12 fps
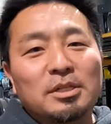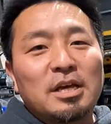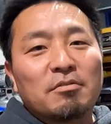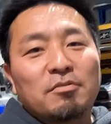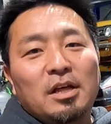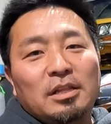but
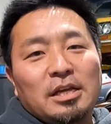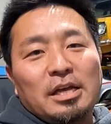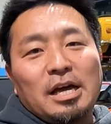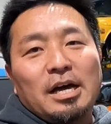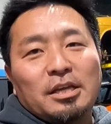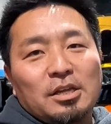
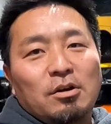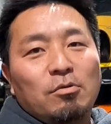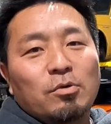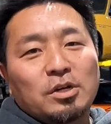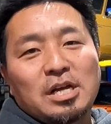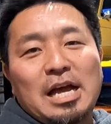definitely,
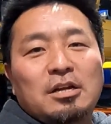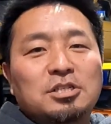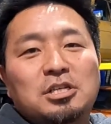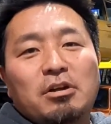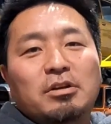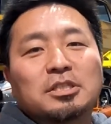we're kind
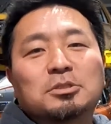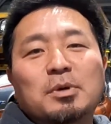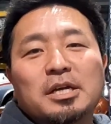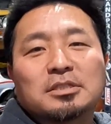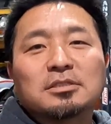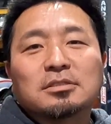of sharing the
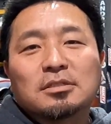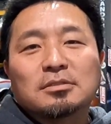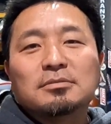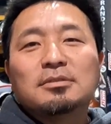space. So